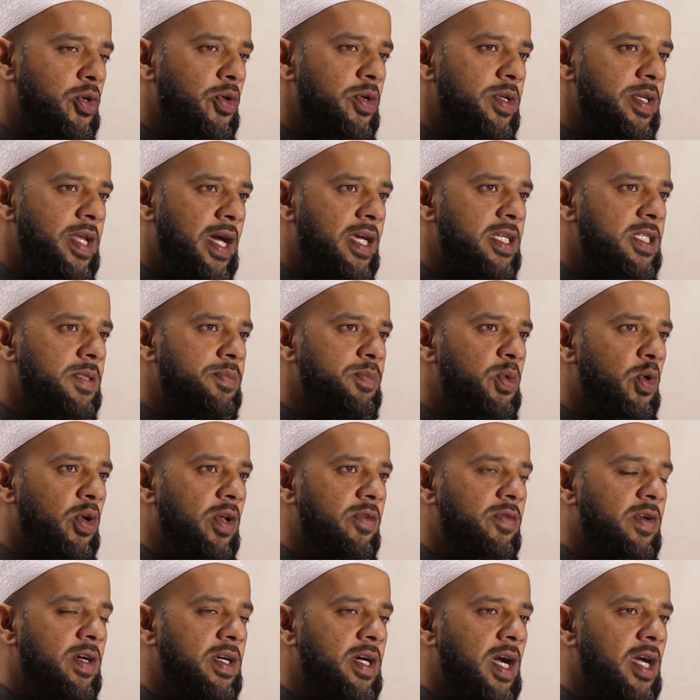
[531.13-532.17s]
connects
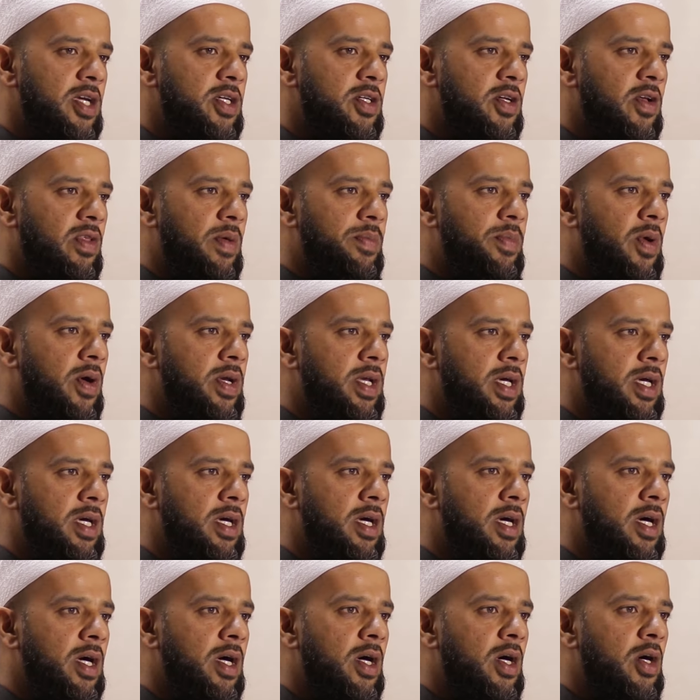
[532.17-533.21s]
purification of the body
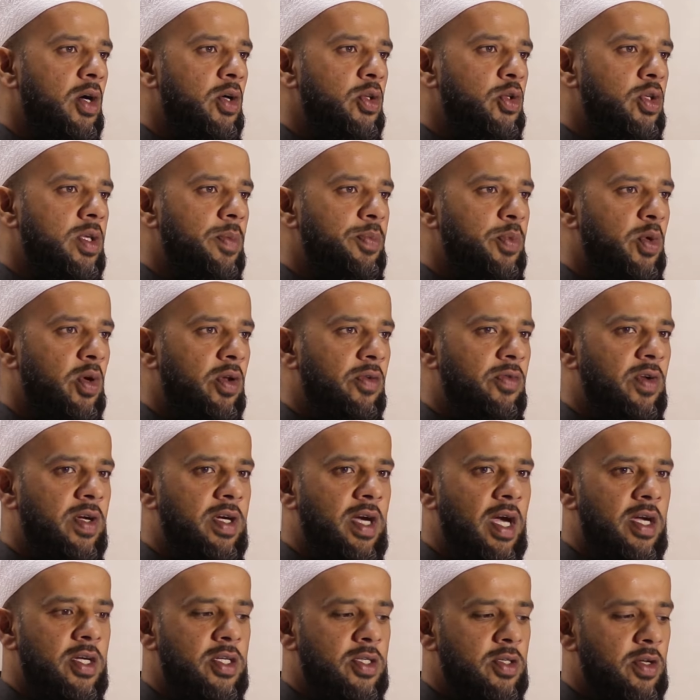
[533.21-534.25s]
to the
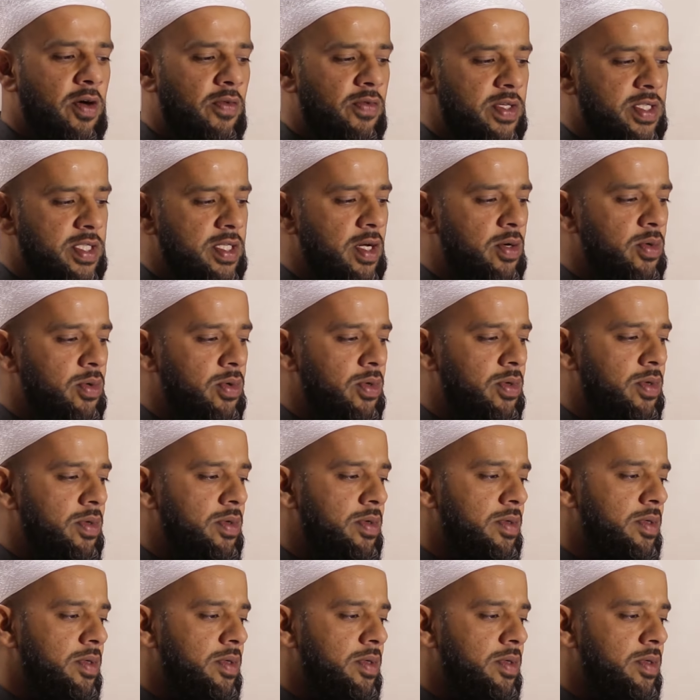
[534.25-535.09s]
purification of the soul.